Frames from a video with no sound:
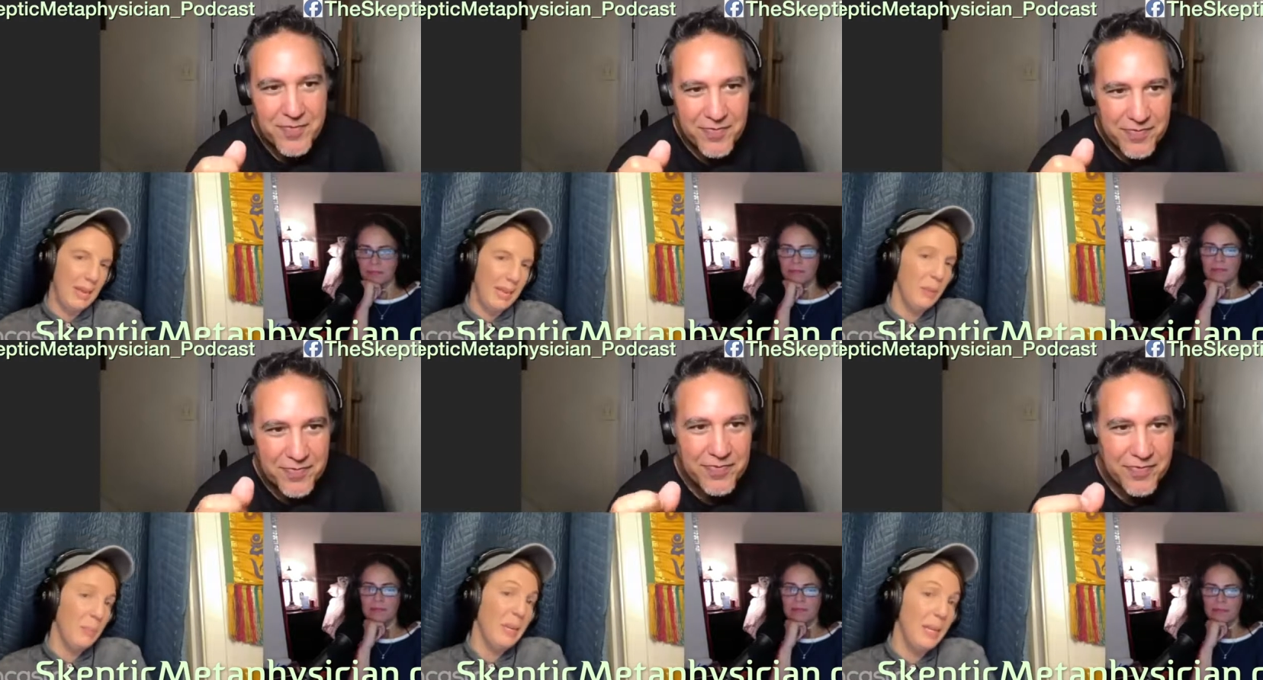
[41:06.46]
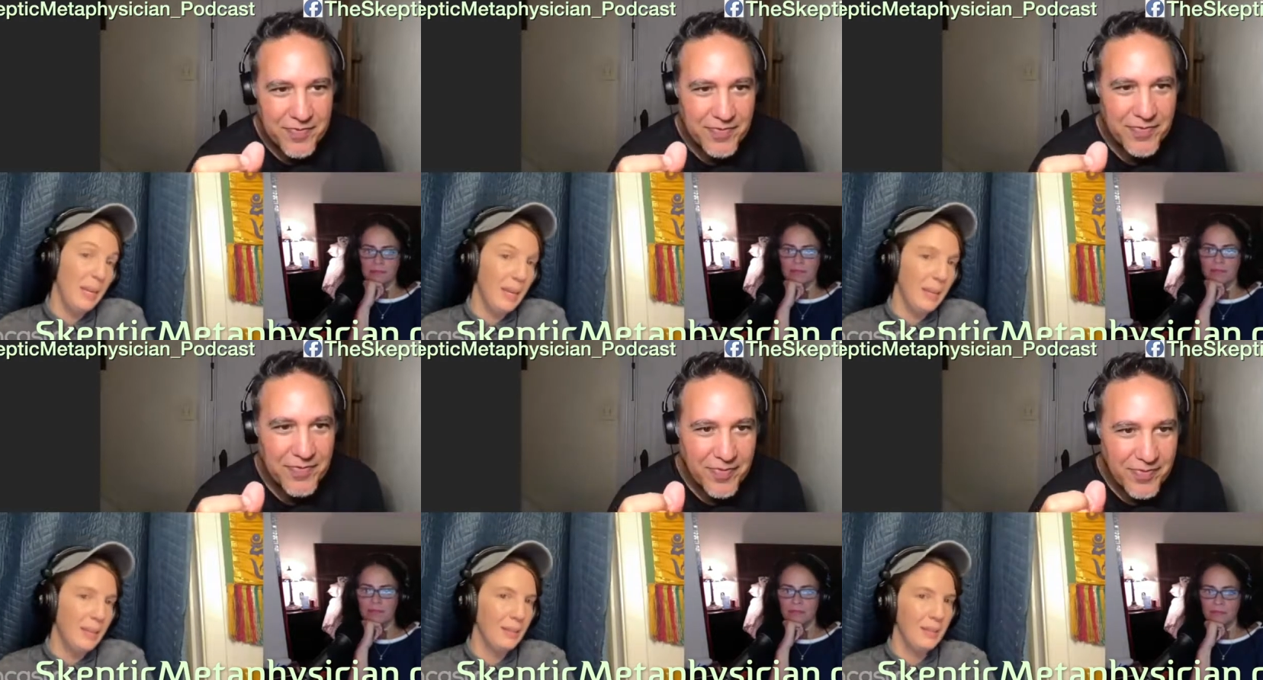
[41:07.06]
Speaker 1: like in the
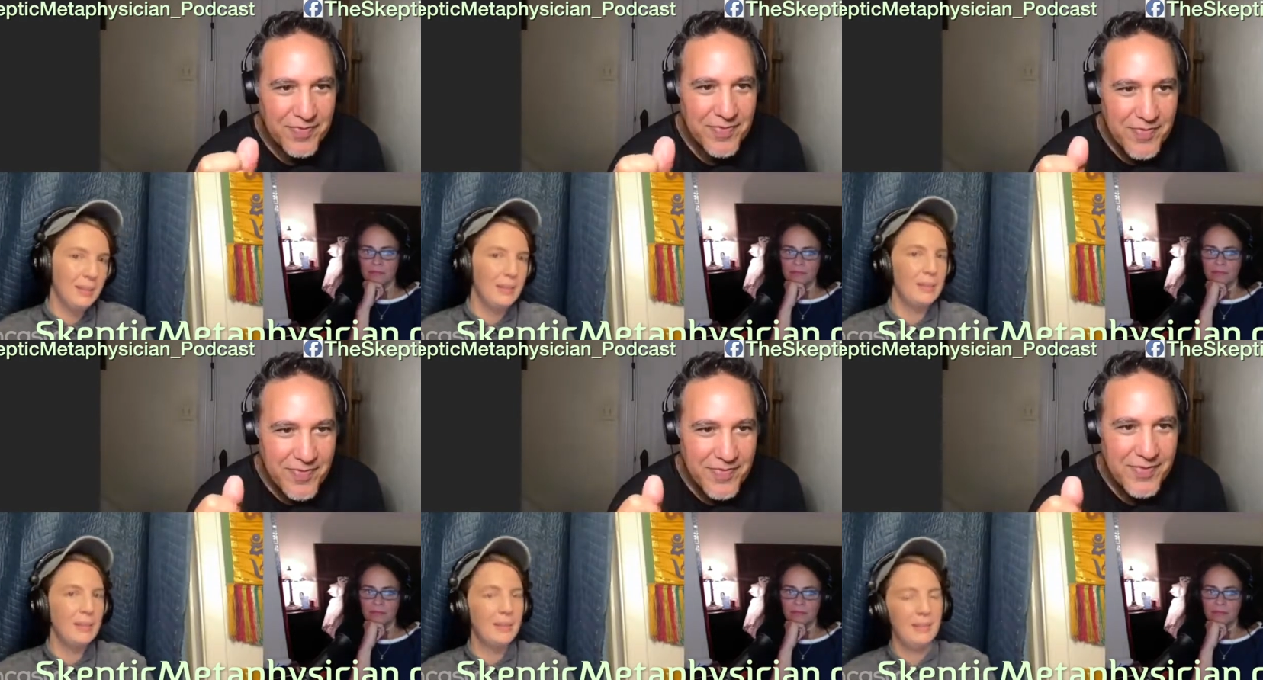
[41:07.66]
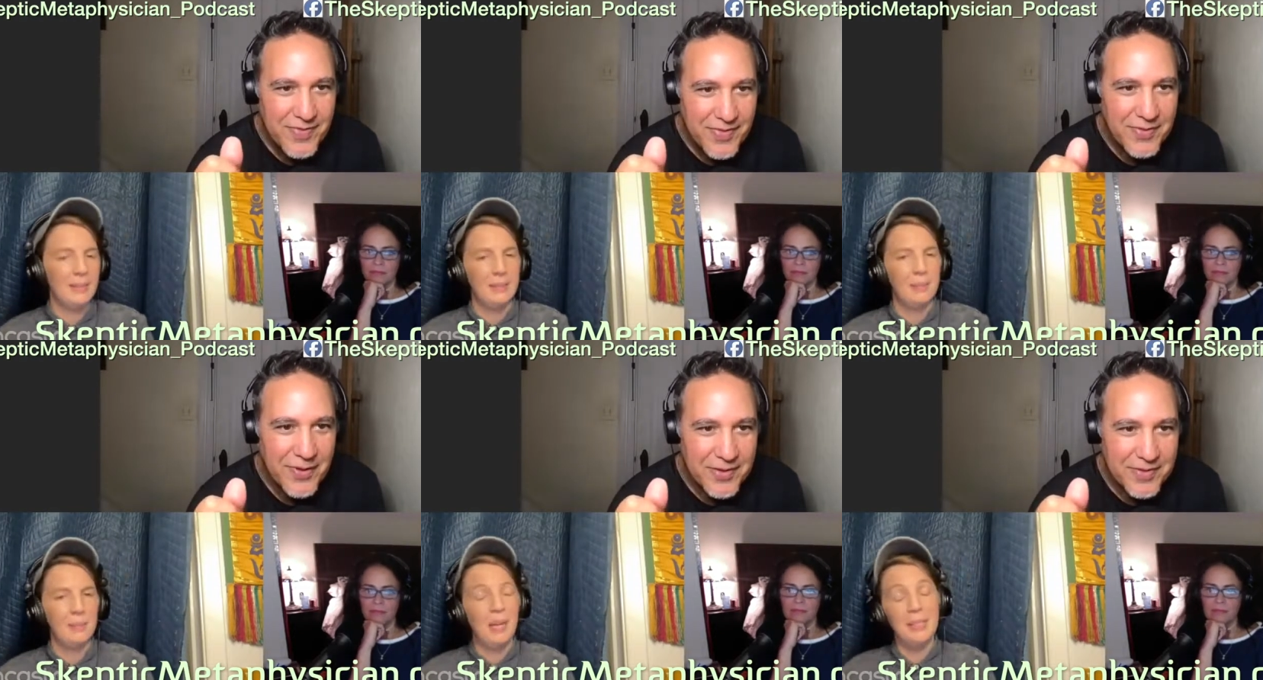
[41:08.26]
beginning, at least.
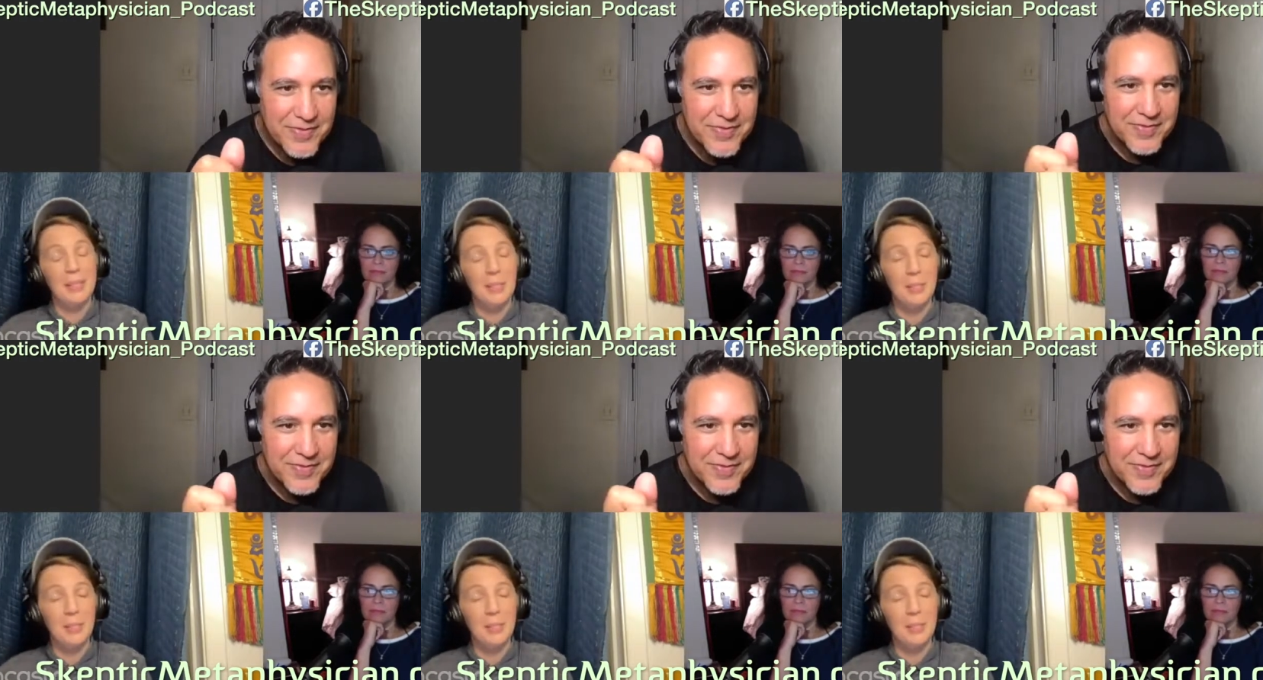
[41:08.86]
Right. But I guess